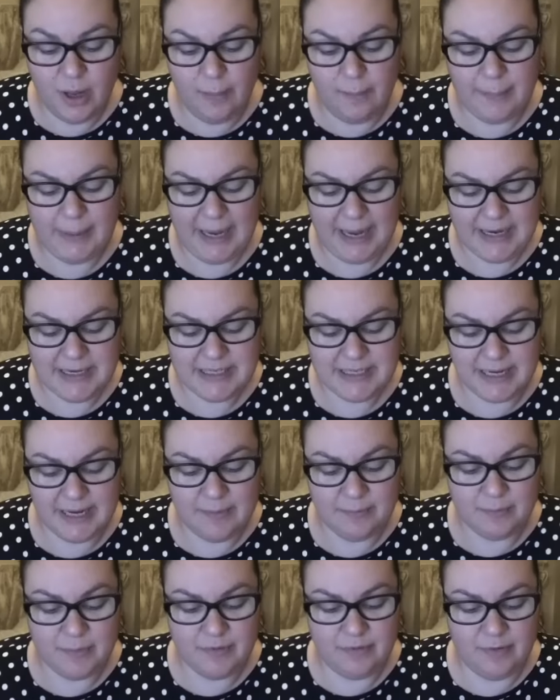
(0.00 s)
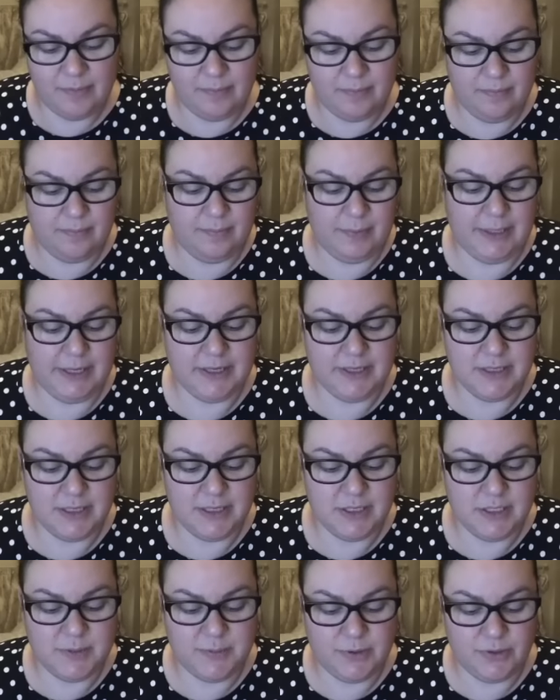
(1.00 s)
blend it in with a blending
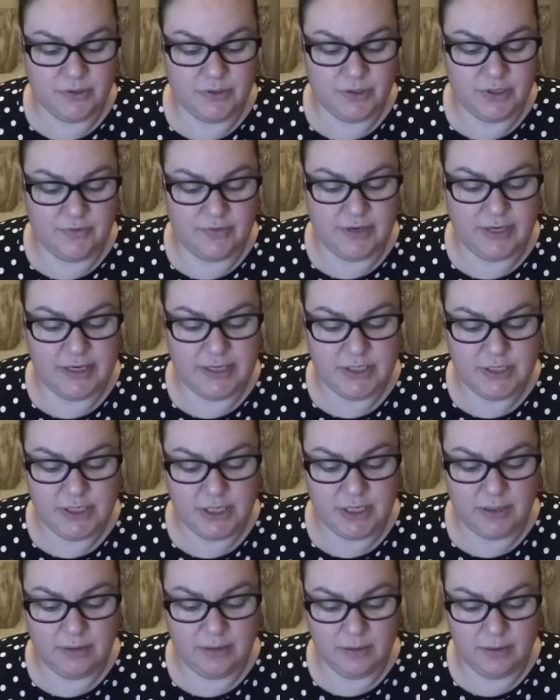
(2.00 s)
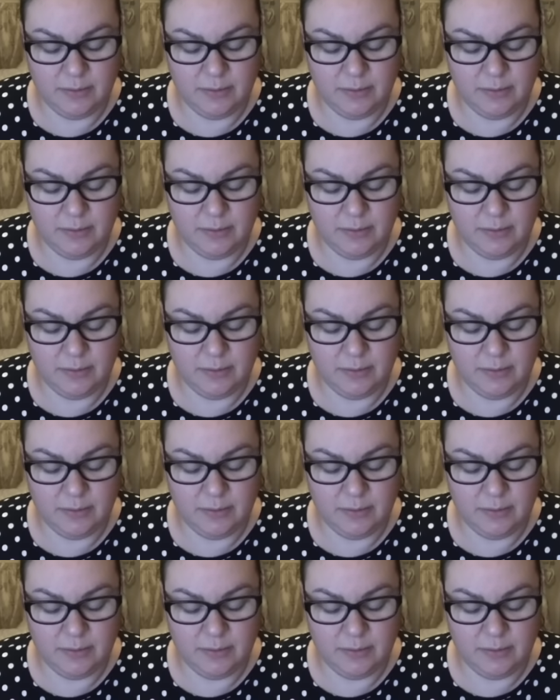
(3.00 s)
sponge if you need to.